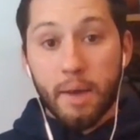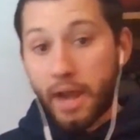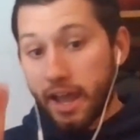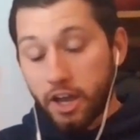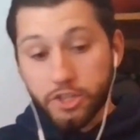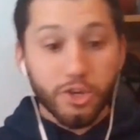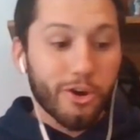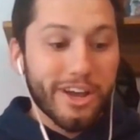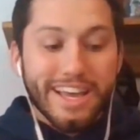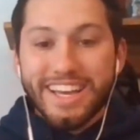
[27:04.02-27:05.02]
And I
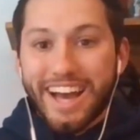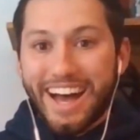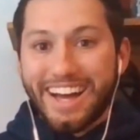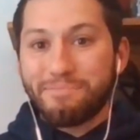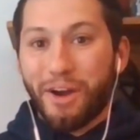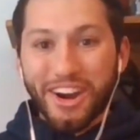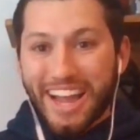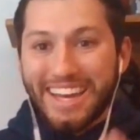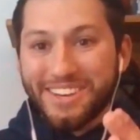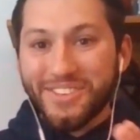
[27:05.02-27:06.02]
also, Mark, I
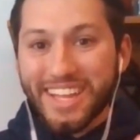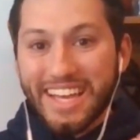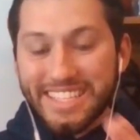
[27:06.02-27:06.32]
didn't realize